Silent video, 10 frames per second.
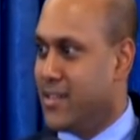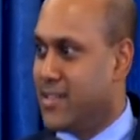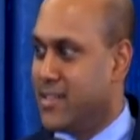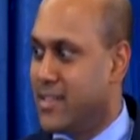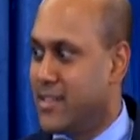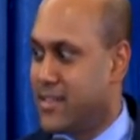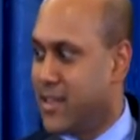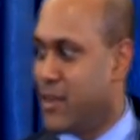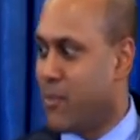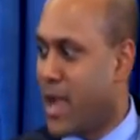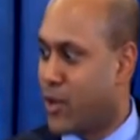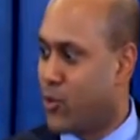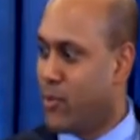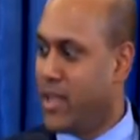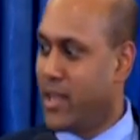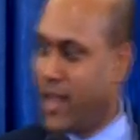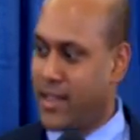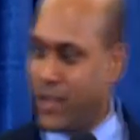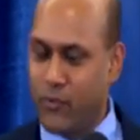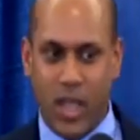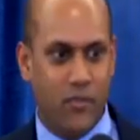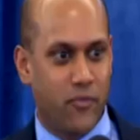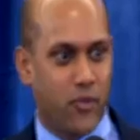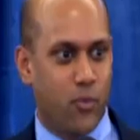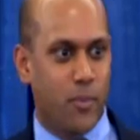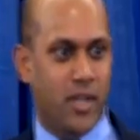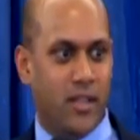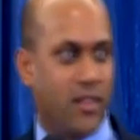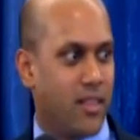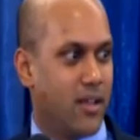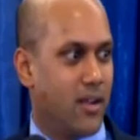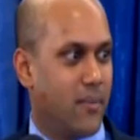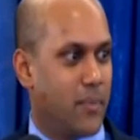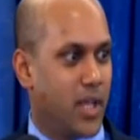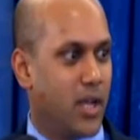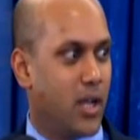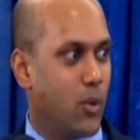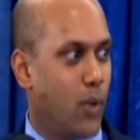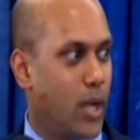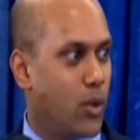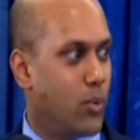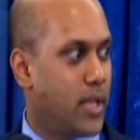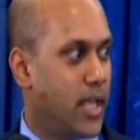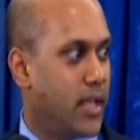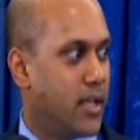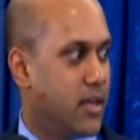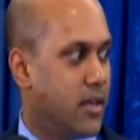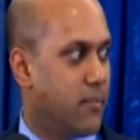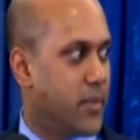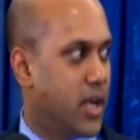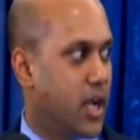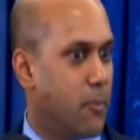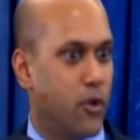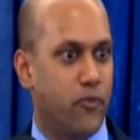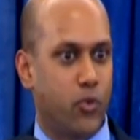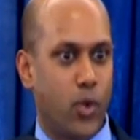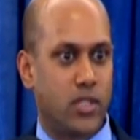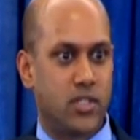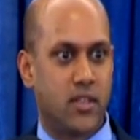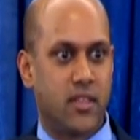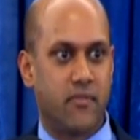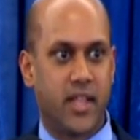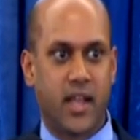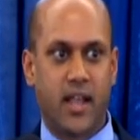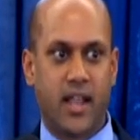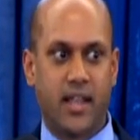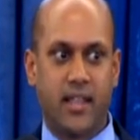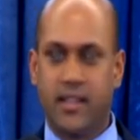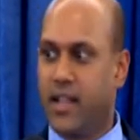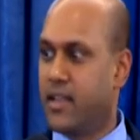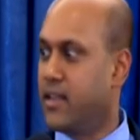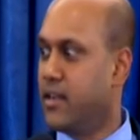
Since it's turned back to me, and I think we have a few minutes, why don't we take a couple of questions, if there are any, that